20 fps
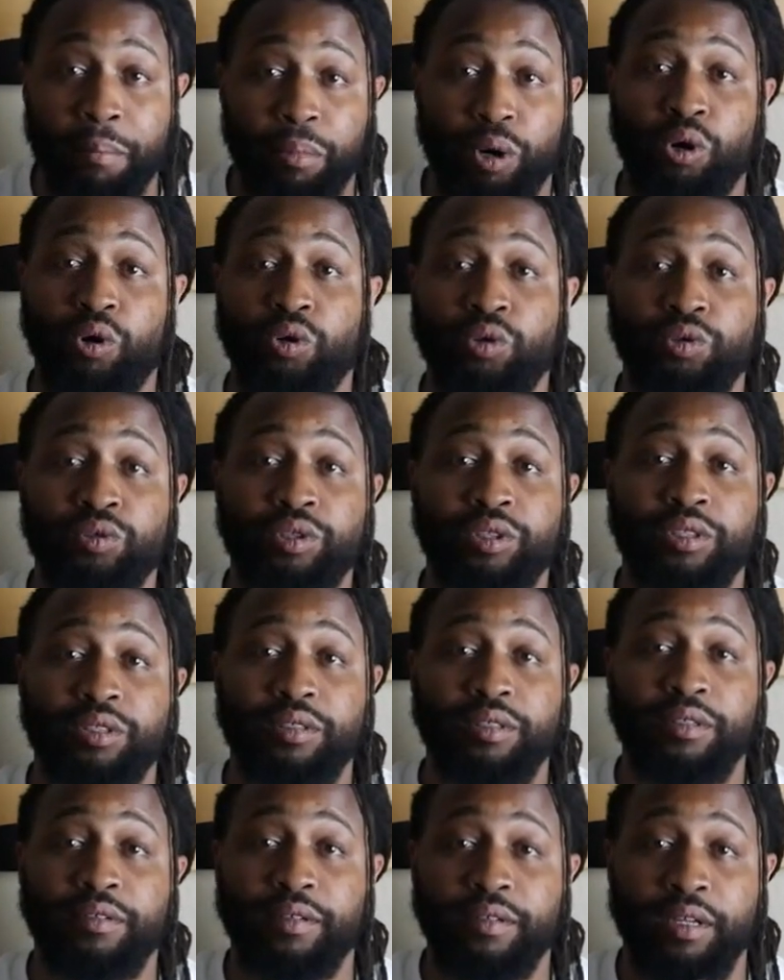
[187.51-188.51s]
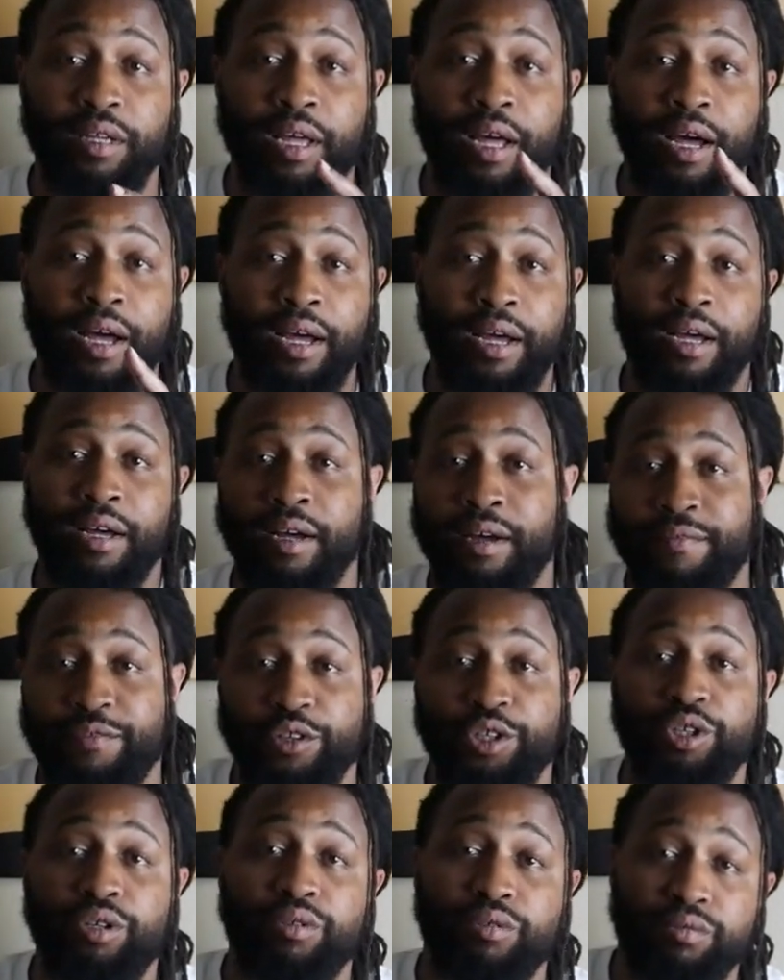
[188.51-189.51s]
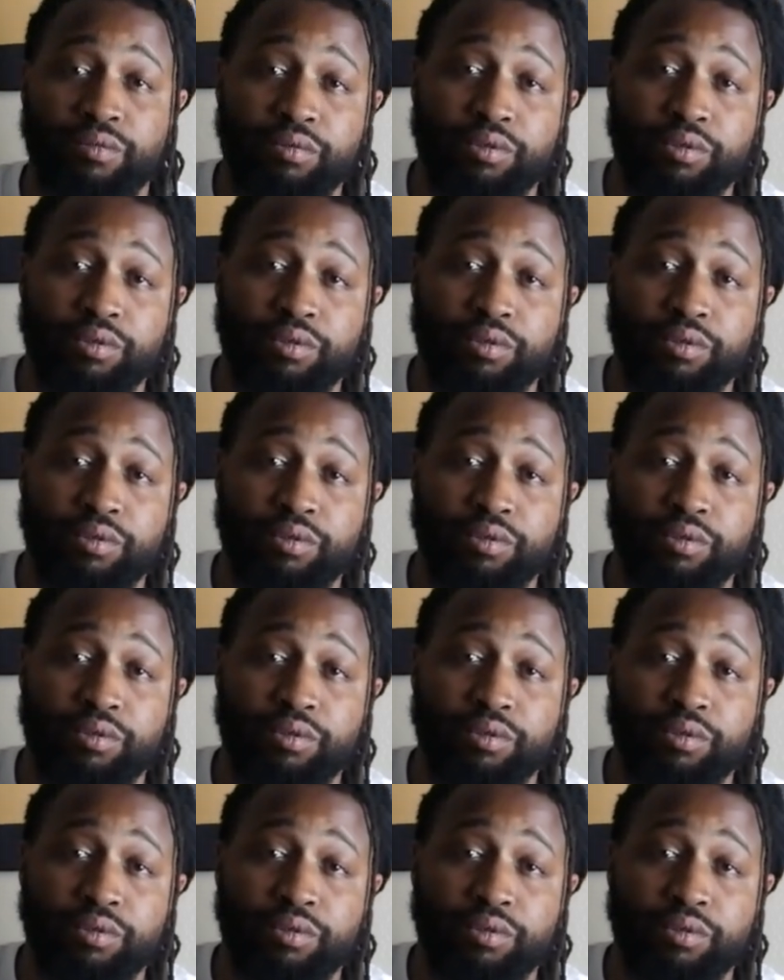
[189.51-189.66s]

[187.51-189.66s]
bowls for you.